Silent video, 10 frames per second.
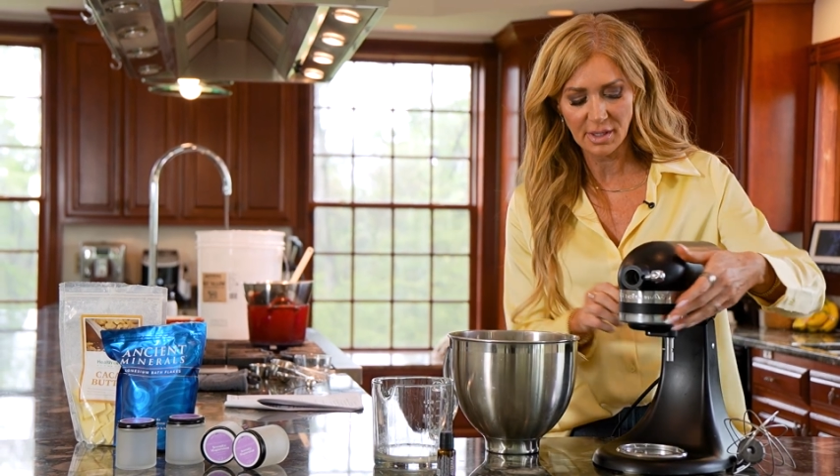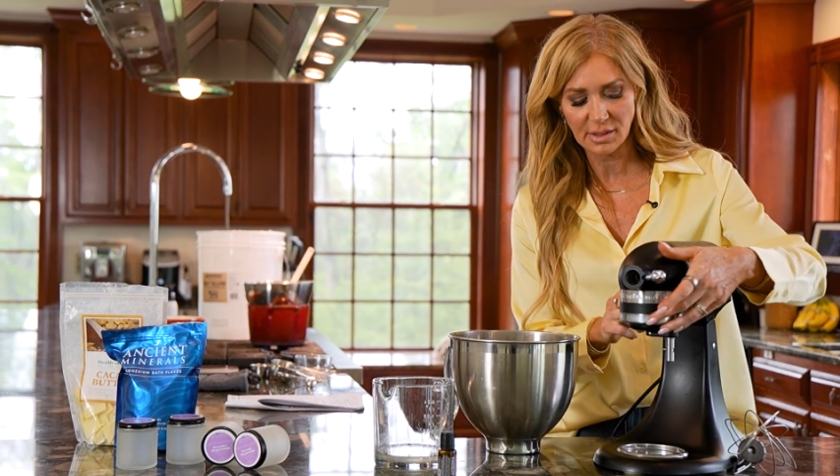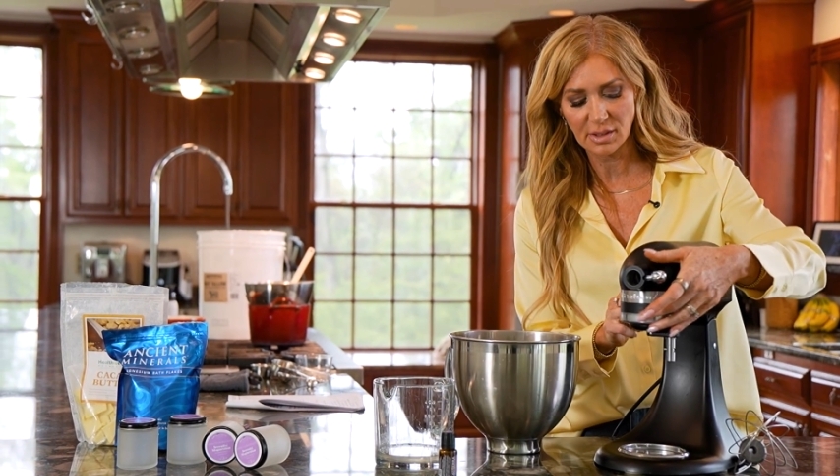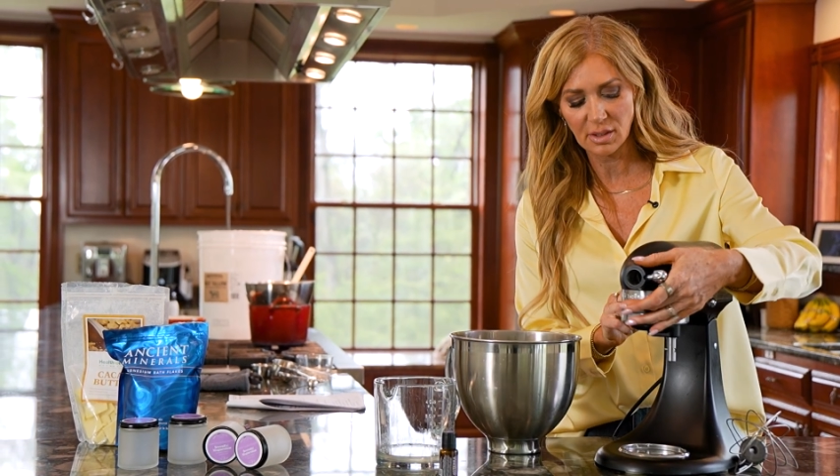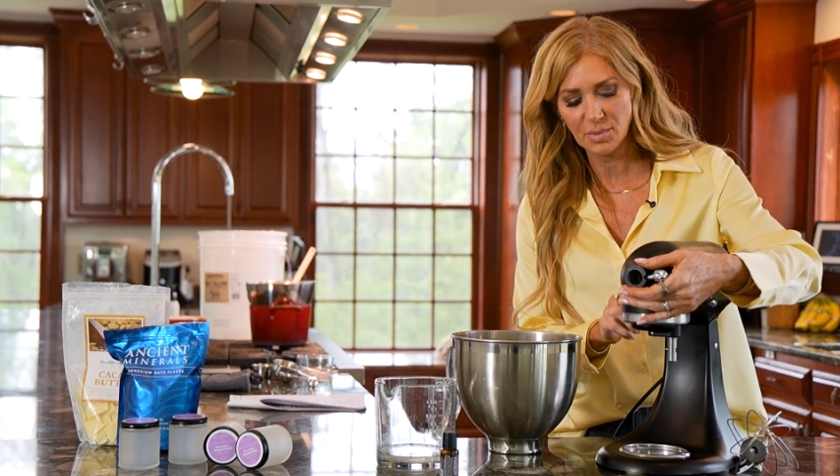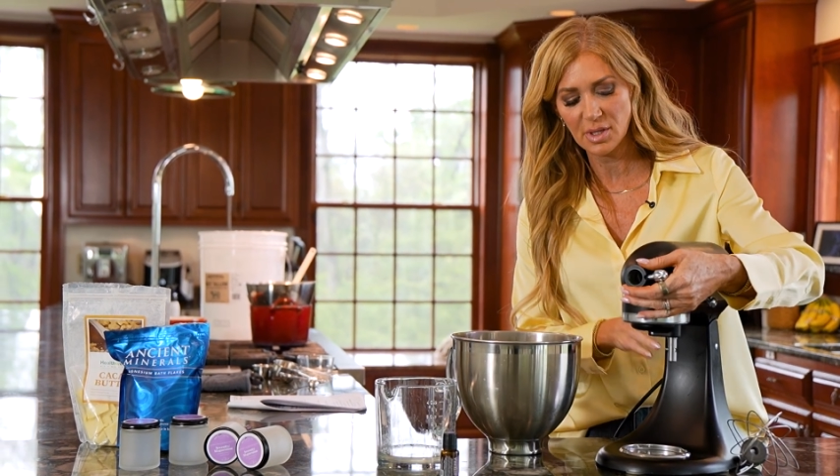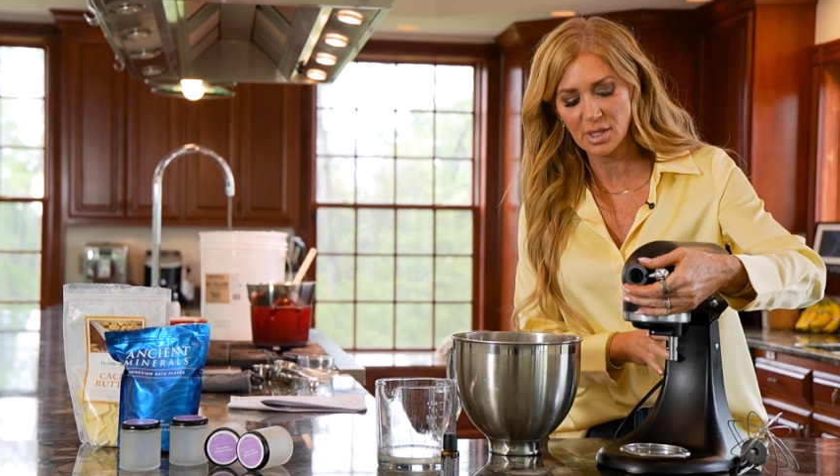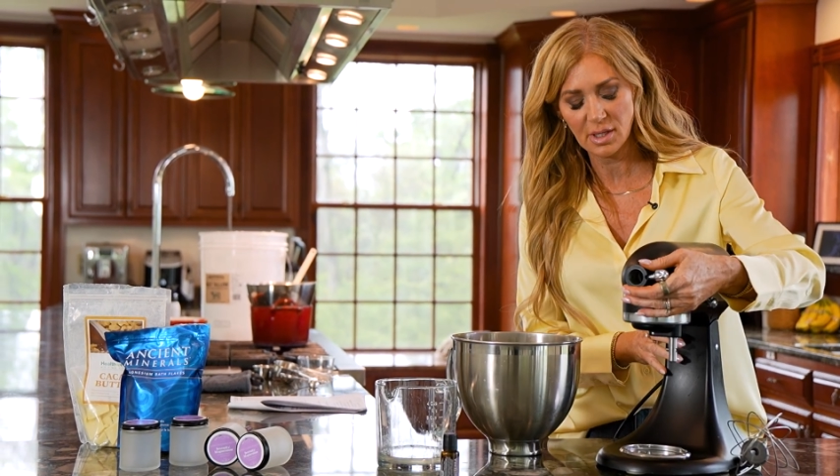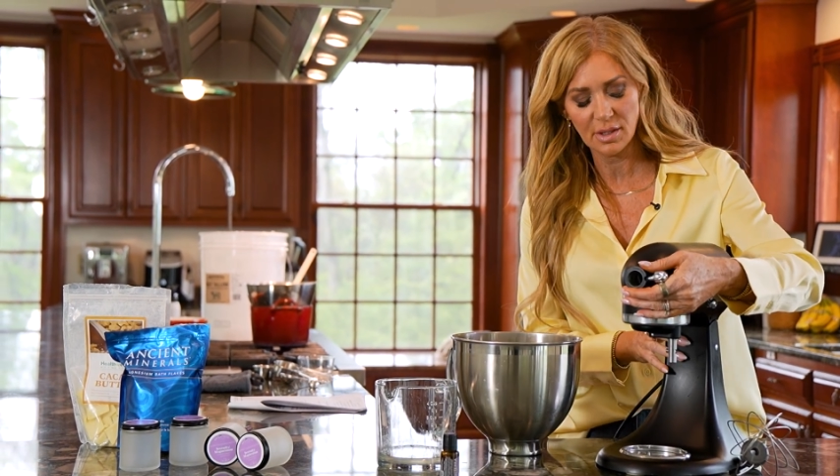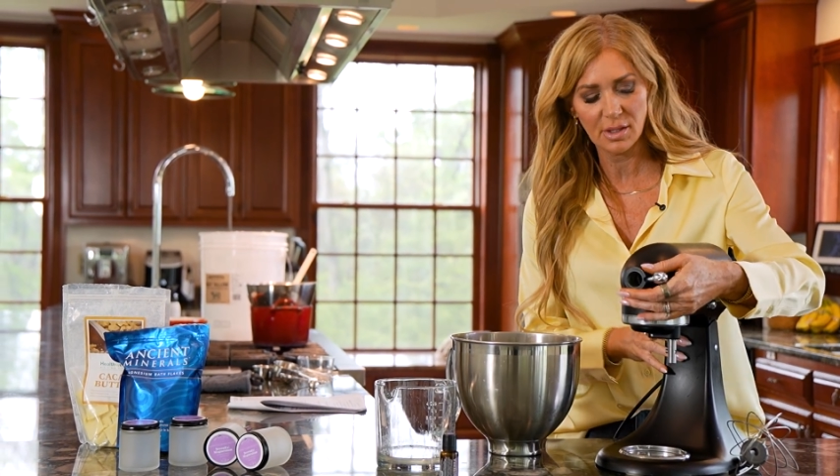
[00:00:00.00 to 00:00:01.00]
That's gonna
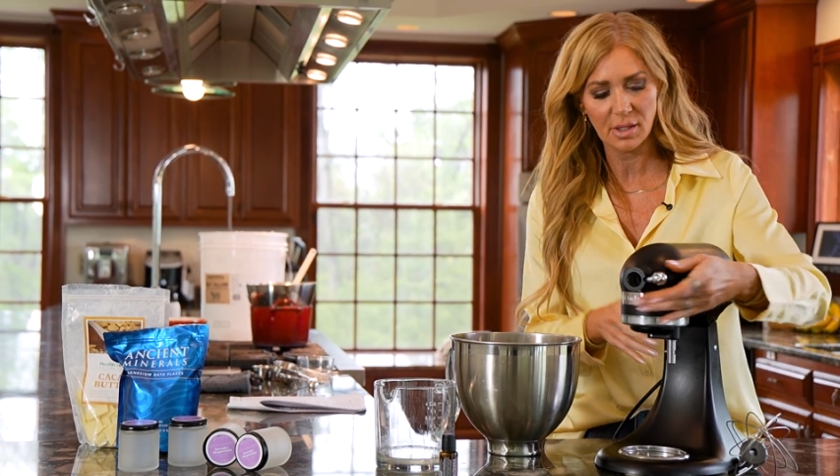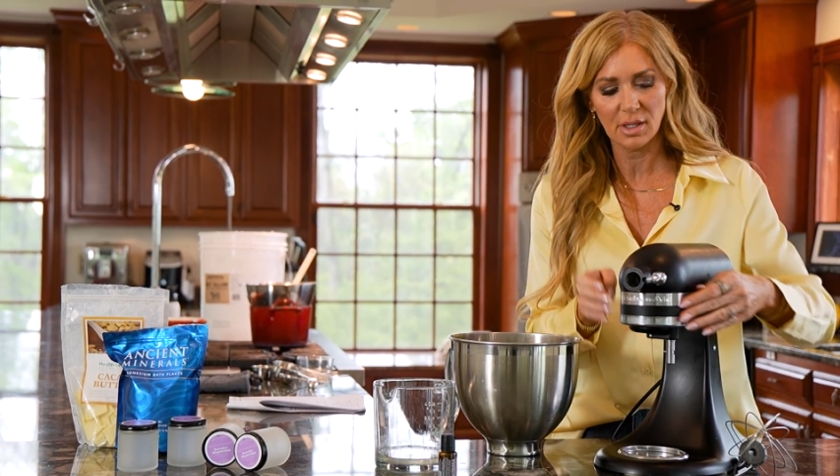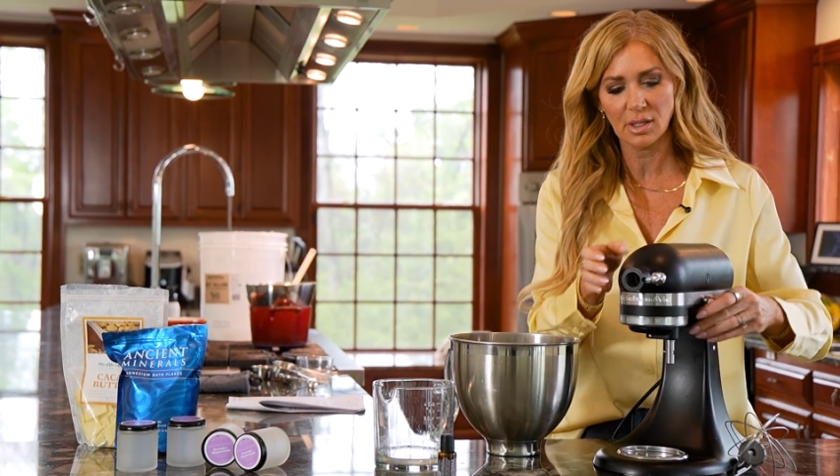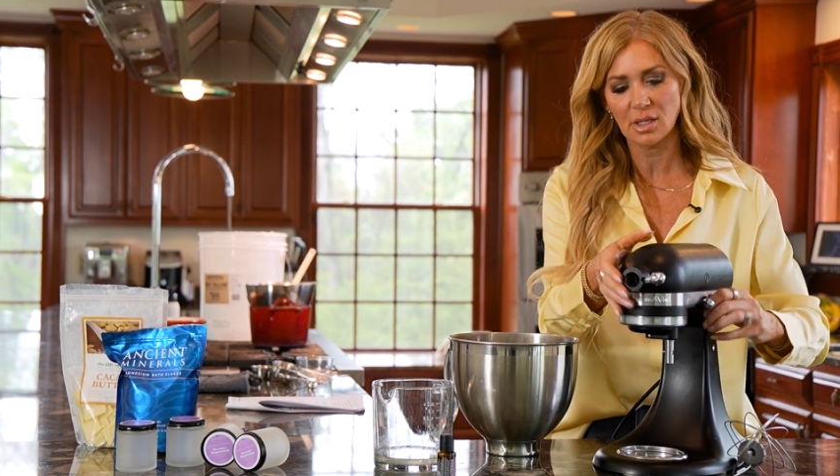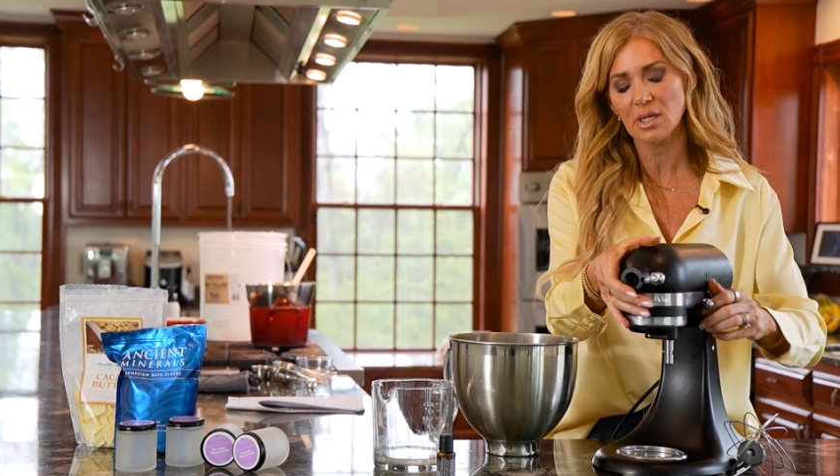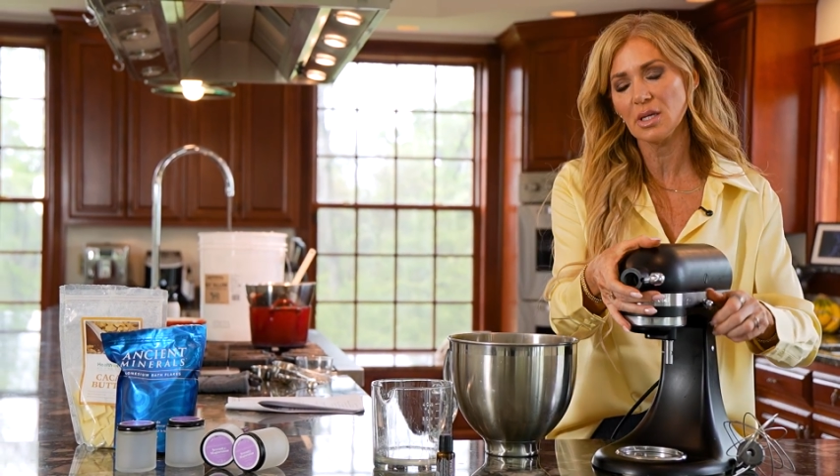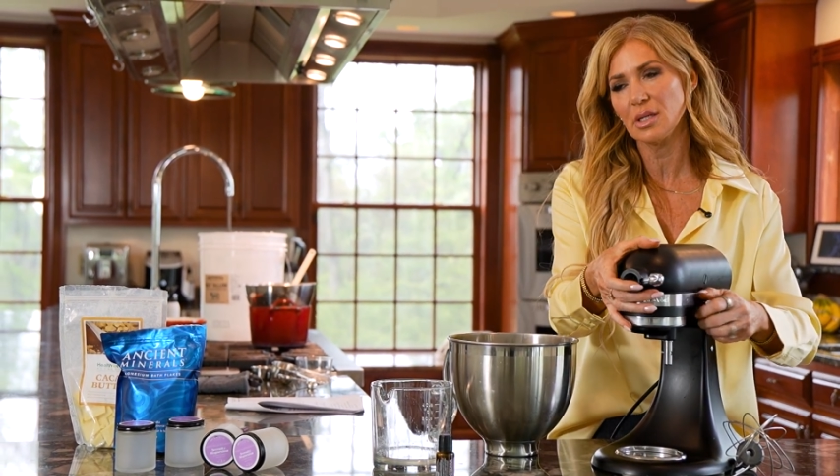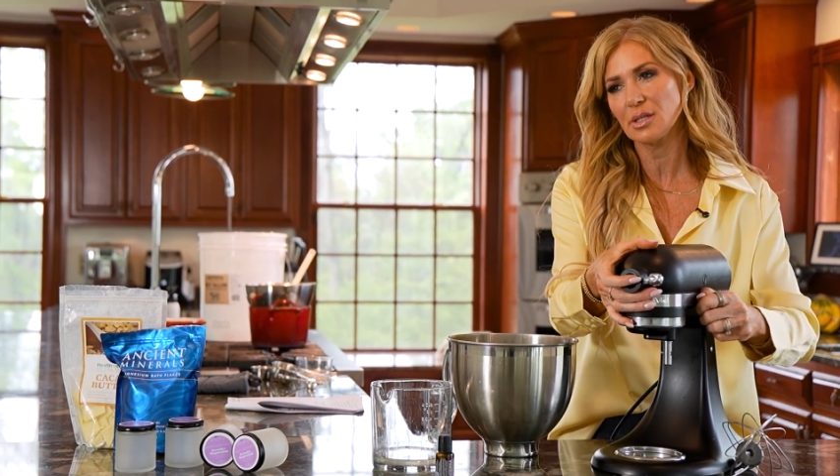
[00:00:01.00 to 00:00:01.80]
be the key